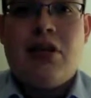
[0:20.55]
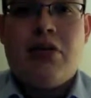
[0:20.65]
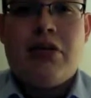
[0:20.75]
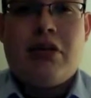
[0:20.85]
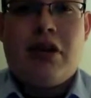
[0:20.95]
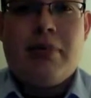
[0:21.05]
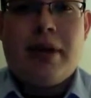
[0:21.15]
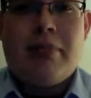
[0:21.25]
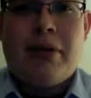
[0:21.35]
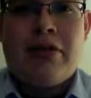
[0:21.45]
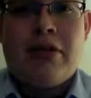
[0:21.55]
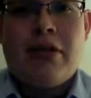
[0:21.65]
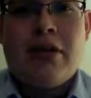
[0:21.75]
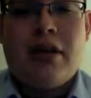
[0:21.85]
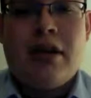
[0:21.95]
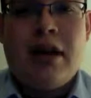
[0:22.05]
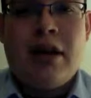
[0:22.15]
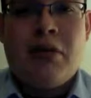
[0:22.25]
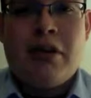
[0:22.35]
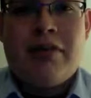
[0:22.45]
which are my personal
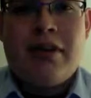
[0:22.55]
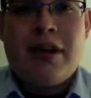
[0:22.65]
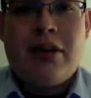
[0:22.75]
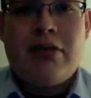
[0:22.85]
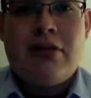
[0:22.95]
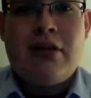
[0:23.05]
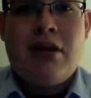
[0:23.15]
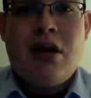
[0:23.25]
and work values,